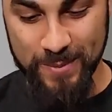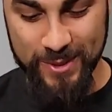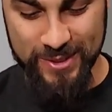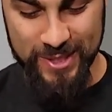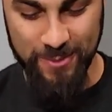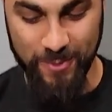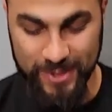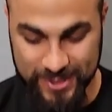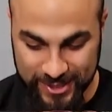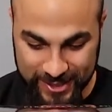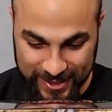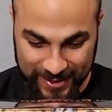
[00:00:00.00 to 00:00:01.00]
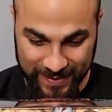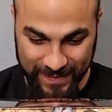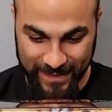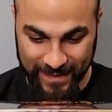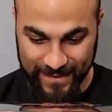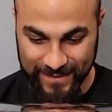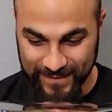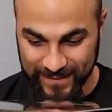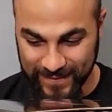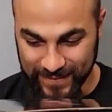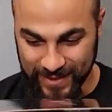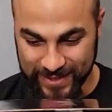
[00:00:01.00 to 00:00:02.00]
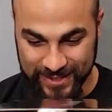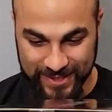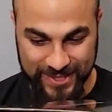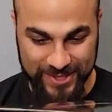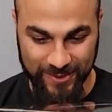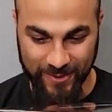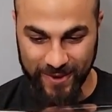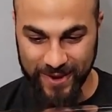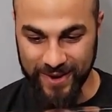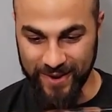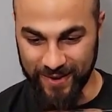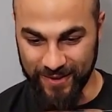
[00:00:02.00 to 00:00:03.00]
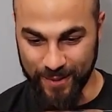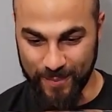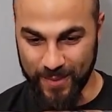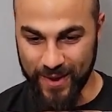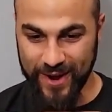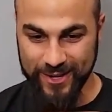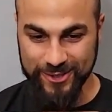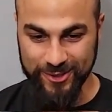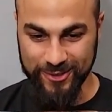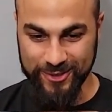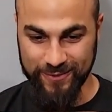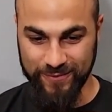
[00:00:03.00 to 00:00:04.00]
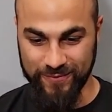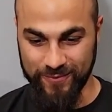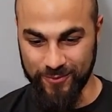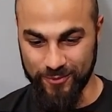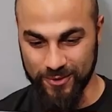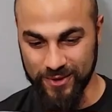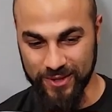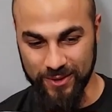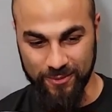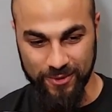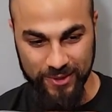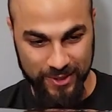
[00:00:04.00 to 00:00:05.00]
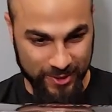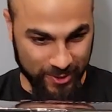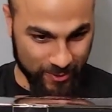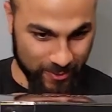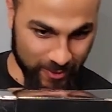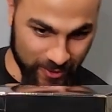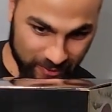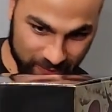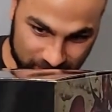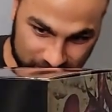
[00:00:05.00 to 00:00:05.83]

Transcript: to see what's in store here. The box looks really, really cool.